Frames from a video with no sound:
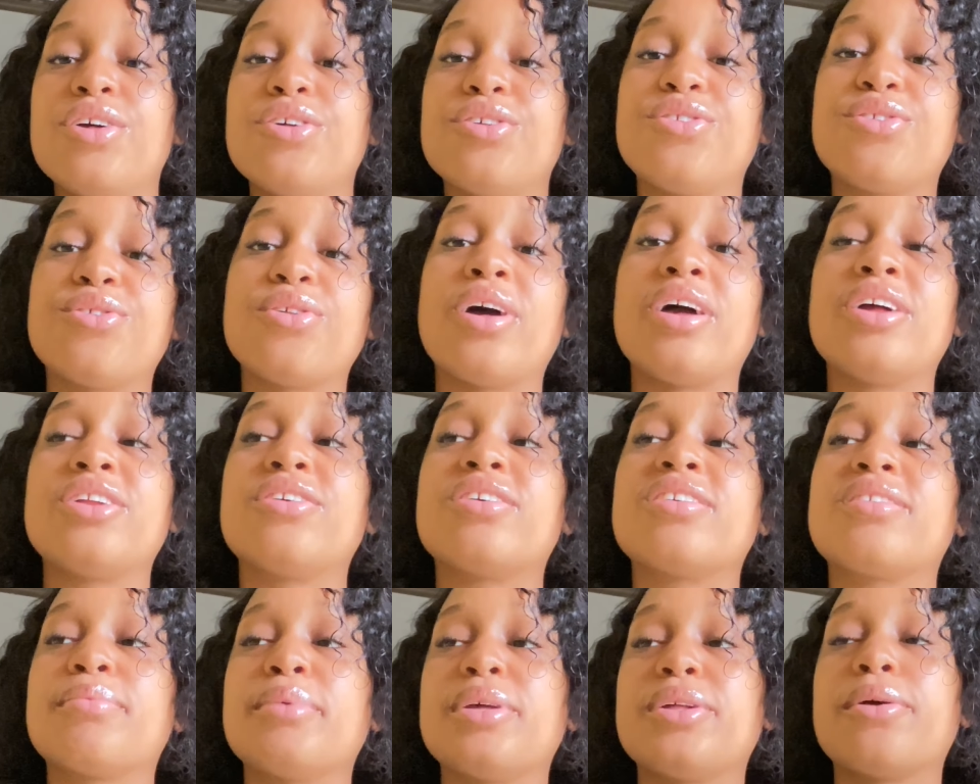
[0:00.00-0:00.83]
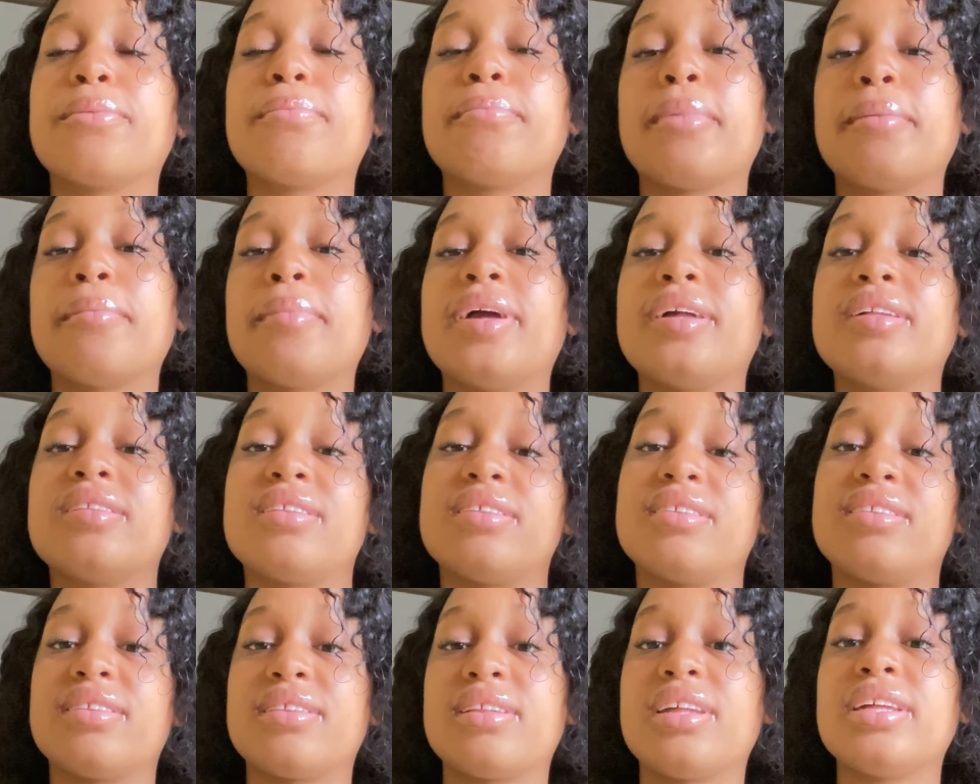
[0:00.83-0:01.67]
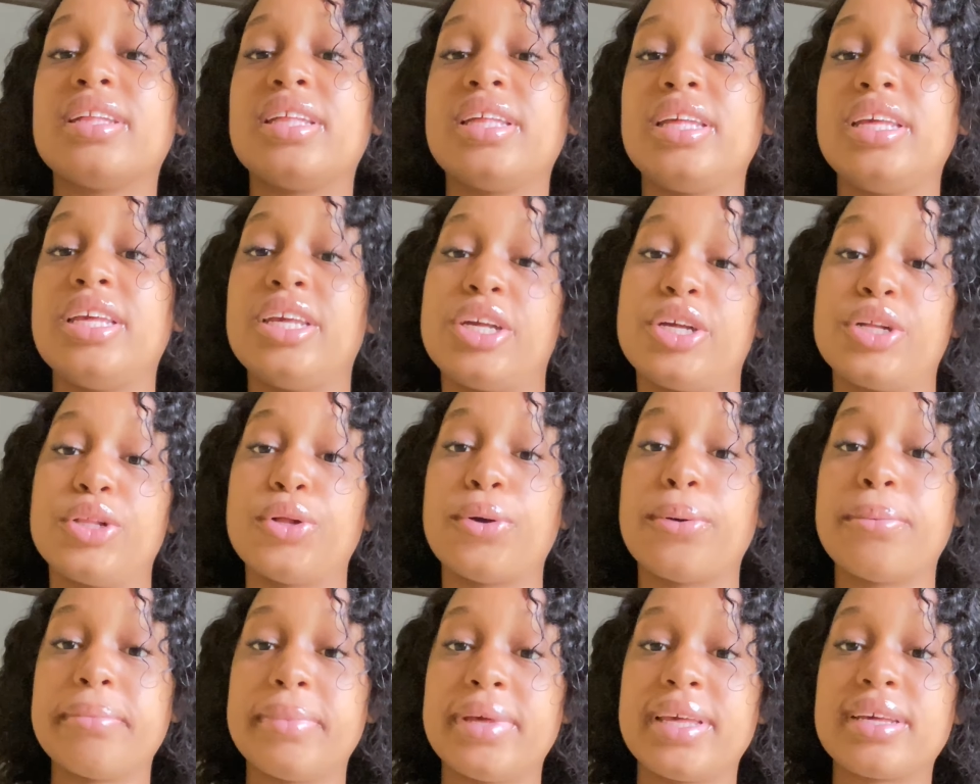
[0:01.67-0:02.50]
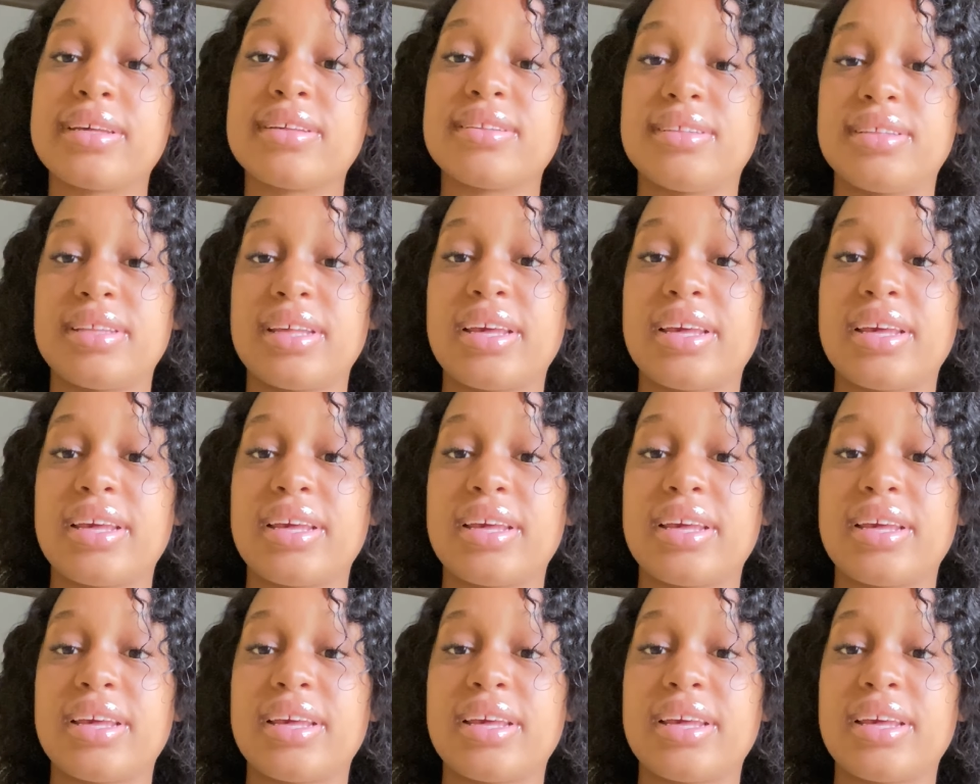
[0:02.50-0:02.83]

So I just made up my mind to study economics.